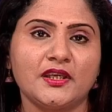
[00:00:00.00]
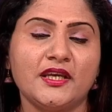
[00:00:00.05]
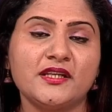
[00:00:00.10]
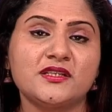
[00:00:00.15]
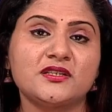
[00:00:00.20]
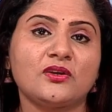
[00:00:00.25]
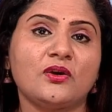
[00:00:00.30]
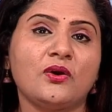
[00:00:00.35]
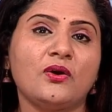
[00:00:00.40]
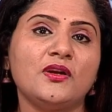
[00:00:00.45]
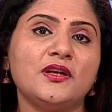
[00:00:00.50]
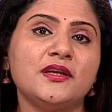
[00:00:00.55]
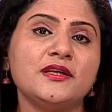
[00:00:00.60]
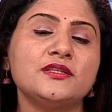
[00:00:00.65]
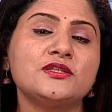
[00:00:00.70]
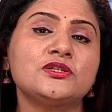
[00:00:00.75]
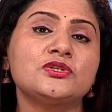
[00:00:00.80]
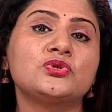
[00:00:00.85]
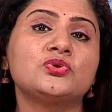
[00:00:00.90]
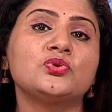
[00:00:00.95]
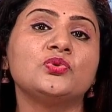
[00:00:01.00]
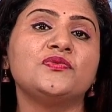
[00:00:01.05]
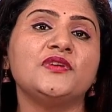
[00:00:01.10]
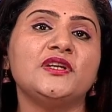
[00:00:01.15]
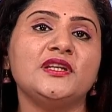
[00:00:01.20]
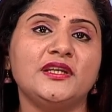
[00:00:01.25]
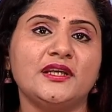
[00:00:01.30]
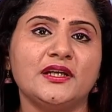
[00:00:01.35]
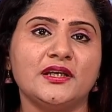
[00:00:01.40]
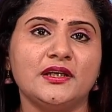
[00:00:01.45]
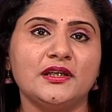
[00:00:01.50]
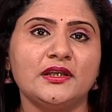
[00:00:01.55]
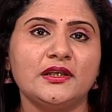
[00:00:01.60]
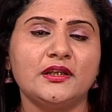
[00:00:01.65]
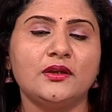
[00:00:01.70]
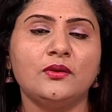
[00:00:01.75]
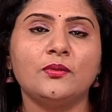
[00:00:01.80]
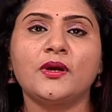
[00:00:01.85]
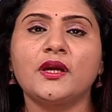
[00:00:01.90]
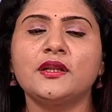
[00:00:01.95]
It is called a souvenir.
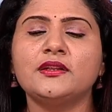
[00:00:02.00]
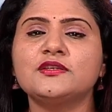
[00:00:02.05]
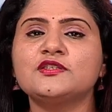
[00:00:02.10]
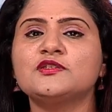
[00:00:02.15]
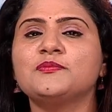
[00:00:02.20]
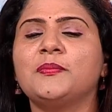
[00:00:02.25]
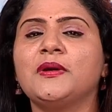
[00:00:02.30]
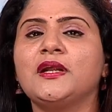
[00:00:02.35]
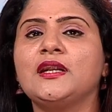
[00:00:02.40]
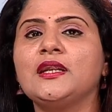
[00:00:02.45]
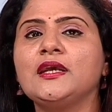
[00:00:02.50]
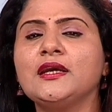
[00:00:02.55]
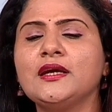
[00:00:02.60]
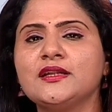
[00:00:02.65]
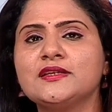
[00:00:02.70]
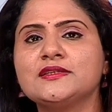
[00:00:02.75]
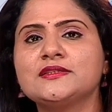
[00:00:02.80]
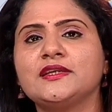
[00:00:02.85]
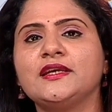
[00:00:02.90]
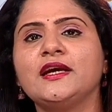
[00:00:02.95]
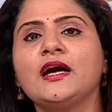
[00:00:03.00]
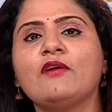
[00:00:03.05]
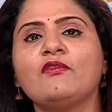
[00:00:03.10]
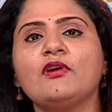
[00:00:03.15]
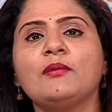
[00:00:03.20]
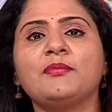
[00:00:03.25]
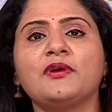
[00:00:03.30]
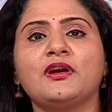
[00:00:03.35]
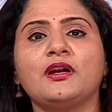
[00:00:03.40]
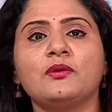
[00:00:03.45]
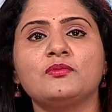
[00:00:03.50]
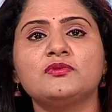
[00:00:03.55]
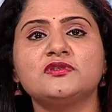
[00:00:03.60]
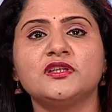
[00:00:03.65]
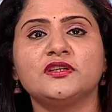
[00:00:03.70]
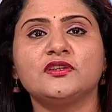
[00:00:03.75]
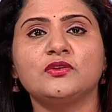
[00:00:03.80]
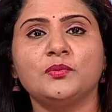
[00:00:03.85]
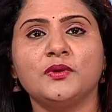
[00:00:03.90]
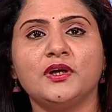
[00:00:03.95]
Look at the spelling and see how I am
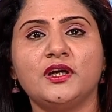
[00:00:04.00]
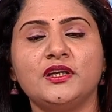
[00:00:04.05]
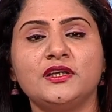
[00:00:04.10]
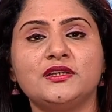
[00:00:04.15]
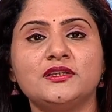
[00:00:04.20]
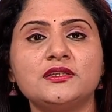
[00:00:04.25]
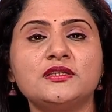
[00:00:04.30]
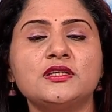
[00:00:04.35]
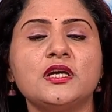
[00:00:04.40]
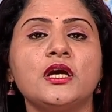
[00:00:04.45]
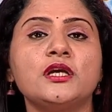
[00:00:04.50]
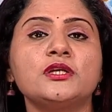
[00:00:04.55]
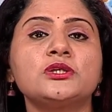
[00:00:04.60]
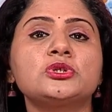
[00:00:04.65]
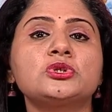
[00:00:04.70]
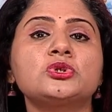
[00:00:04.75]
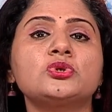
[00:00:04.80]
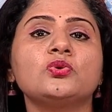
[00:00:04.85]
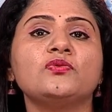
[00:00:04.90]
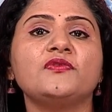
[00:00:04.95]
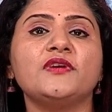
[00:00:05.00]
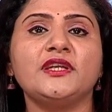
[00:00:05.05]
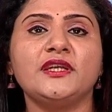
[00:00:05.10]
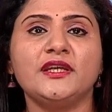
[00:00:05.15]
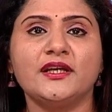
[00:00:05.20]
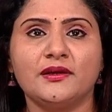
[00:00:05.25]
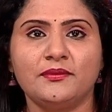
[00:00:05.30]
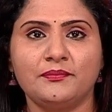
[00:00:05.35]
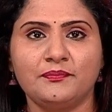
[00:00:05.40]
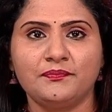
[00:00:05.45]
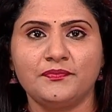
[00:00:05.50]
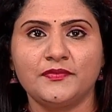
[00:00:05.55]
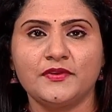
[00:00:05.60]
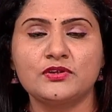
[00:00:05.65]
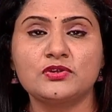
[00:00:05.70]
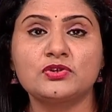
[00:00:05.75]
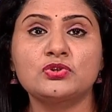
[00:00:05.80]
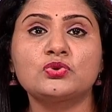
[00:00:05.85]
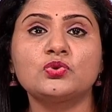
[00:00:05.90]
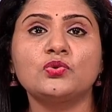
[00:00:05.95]
pronouncing the word. It is souvenir,
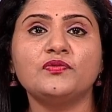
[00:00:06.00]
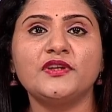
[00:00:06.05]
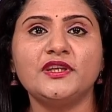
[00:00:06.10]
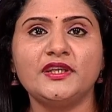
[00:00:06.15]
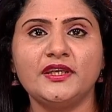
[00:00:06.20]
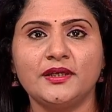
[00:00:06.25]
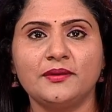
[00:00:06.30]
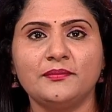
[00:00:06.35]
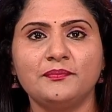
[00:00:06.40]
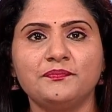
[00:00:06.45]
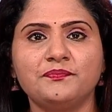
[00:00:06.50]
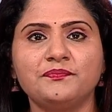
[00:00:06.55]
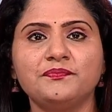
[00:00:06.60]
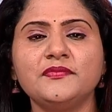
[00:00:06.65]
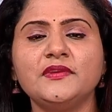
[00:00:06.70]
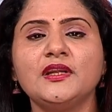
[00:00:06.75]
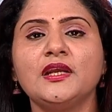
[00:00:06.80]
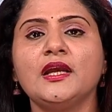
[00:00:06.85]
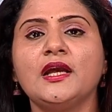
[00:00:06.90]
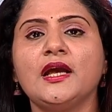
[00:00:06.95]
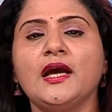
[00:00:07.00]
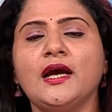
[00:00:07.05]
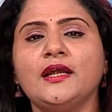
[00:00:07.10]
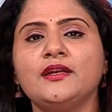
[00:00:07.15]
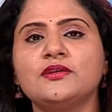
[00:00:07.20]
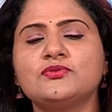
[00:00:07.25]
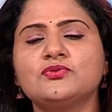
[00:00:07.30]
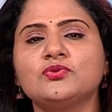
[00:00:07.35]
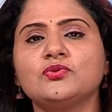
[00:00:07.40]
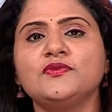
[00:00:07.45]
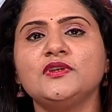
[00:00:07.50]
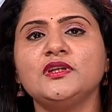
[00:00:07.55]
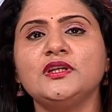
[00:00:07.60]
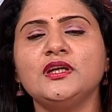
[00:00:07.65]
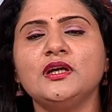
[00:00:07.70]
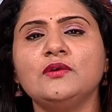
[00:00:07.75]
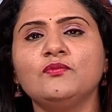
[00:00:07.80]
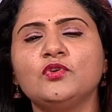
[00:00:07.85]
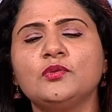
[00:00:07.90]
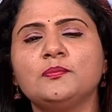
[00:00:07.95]
souvenir. And a
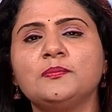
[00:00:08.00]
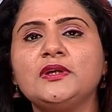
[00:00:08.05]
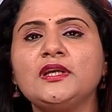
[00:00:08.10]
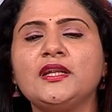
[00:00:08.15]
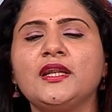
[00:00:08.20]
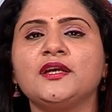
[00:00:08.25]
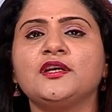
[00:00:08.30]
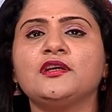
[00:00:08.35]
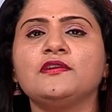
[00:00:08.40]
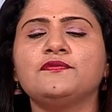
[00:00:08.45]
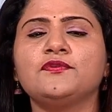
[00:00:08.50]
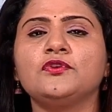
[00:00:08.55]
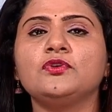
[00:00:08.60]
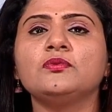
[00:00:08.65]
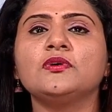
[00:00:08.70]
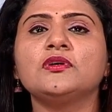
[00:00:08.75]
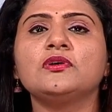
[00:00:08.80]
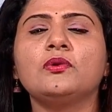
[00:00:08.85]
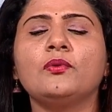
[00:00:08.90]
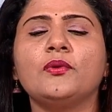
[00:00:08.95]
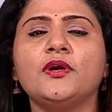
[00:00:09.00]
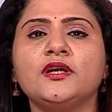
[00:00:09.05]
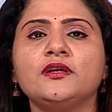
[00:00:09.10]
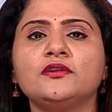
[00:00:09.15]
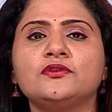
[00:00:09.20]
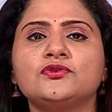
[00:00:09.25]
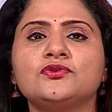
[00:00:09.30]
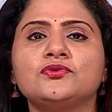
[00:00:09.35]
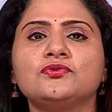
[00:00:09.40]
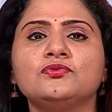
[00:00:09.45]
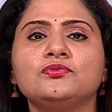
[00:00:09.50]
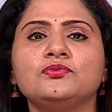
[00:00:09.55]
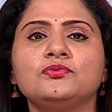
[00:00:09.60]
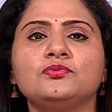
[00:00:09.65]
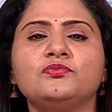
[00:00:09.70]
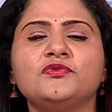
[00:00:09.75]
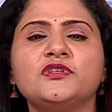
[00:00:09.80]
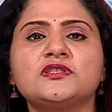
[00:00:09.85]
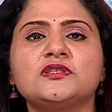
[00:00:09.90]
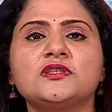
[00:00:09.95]
souvenir would be like if you were going to
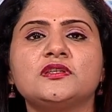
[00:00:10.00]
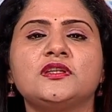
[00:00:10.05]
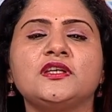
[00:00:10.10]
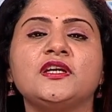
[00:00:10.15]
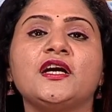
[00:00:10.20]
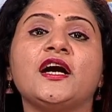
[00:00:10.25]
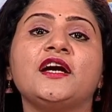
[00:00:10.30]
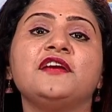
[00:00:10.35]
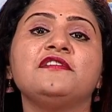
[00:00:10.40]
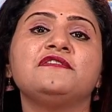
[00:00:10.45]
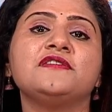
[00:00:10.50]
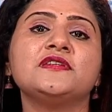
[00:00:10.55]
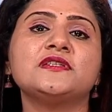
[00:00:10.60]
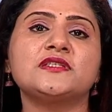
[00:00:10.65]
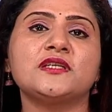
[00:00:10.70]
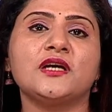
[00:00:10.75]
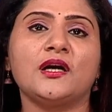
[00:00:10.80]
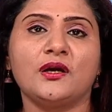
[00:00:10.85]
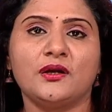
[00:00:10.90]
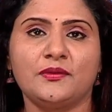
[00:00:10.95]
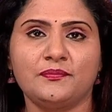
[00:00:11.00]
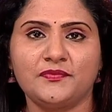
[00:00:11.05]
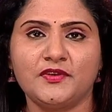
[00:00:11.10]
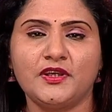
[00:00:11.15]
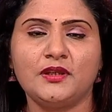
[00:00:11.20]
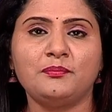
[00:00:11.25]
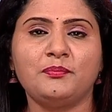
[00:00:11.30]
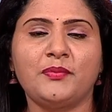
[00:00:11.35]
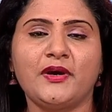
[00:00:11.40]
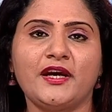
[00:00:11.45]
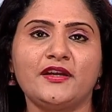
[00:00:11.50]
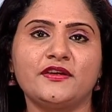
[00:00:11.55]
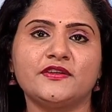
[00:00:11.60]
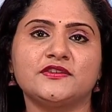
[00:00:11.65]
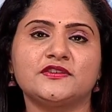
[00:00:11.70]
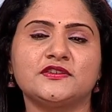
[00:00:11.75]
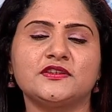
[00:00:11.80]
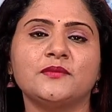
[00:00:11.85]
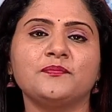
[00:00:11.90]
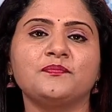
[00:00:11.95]
visit the Eiffel Tower in
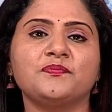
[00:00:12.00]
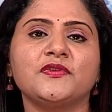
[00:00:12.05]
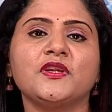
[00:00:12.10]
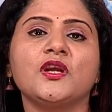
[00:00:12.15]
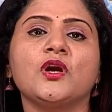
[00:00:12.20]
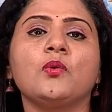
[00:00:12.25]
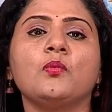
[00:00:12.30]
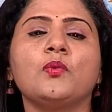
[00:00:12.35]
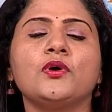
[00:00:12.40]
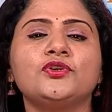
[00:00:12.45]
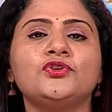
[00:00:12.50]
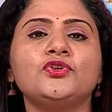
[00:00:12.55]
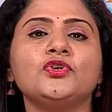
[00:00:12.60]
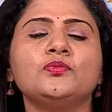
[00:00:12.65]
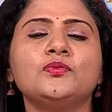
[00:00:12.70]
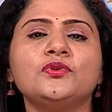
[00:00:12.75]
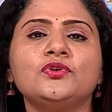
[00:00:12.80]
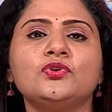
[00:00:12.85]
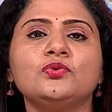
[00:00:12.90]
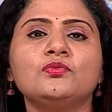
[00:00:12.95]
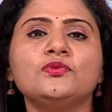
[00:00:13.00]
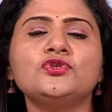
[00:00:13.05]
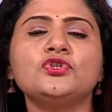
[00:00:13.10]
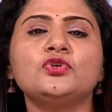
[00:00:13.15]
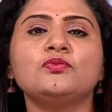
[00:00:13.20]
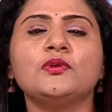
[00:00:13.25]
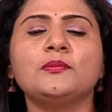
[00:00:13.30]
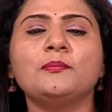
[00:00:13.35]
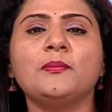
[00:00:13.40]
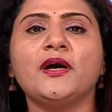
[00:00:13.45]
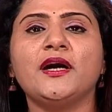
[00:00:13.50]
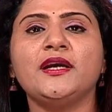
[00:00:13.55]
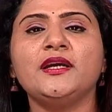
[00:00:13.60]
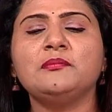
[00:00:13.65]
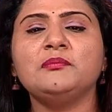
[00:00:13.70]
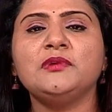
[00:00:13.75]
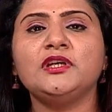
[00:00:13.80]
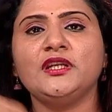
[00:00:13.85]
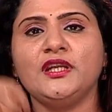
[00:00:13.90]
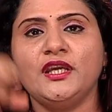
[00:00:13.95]
Paris, what you would do is you would buy a
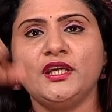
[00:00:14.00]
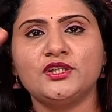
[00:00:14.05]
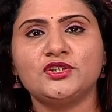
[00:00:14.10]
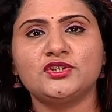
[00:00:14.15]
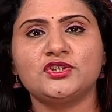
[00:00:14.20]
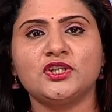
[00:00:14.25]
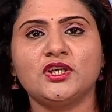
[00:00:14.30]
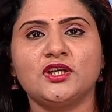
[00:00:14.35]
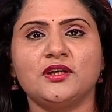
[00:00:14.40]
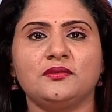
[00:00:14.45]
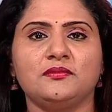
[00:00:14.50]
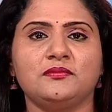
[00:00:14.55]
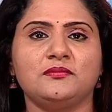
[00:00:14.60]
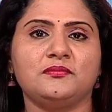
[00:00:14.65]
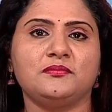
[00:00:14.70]
miniature,